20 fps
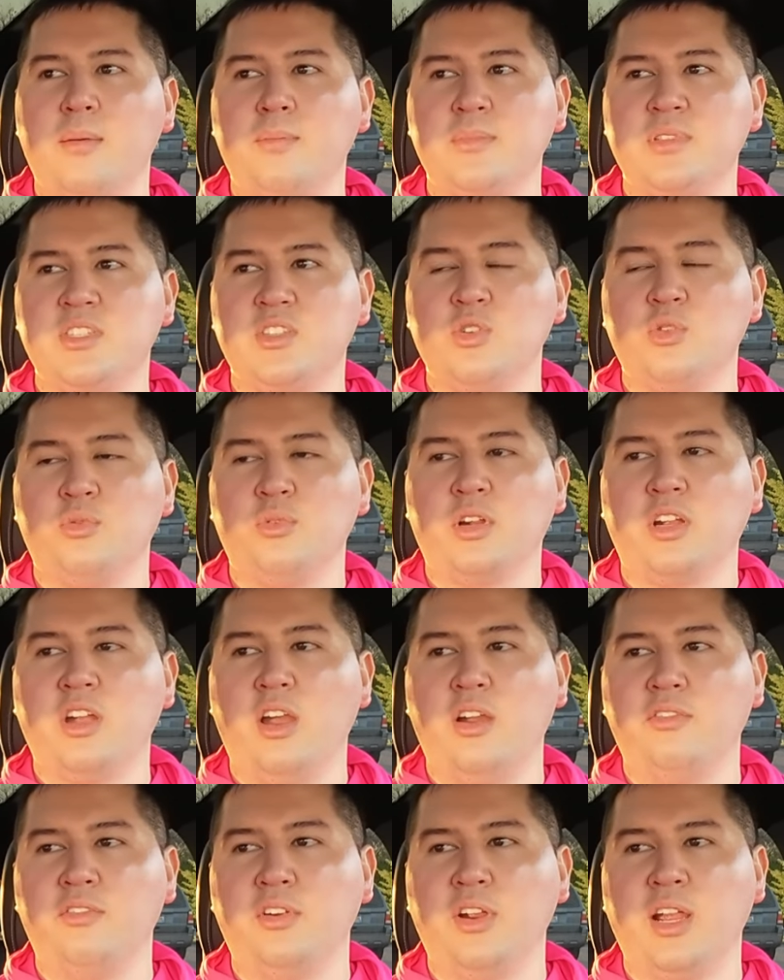Still
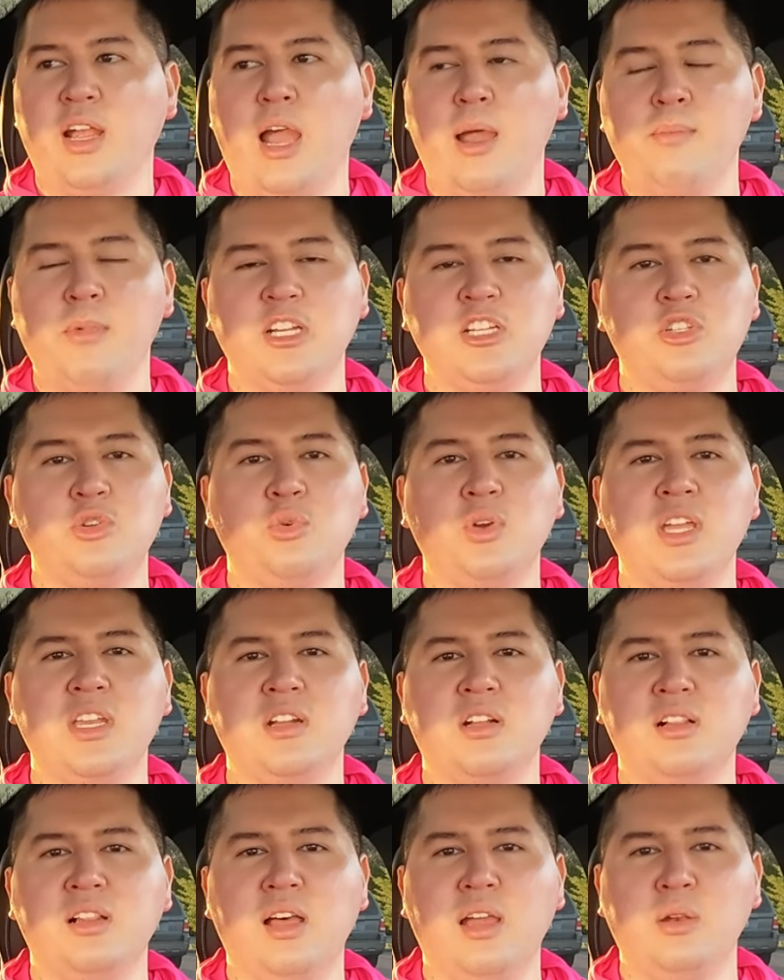recovering. I might do
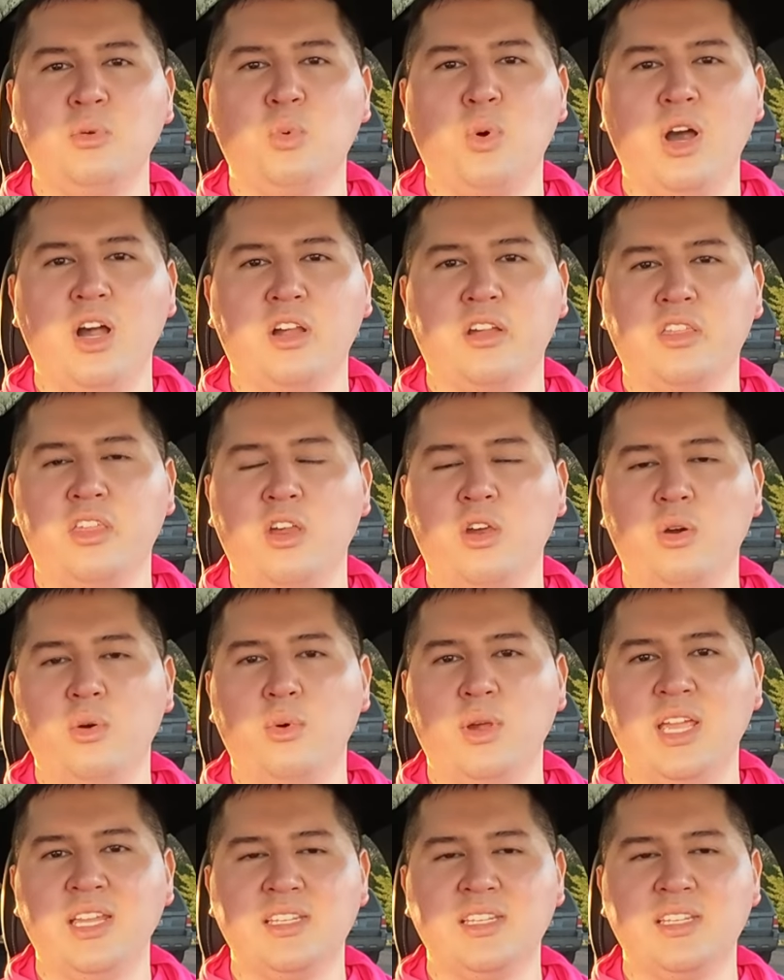incline walk though.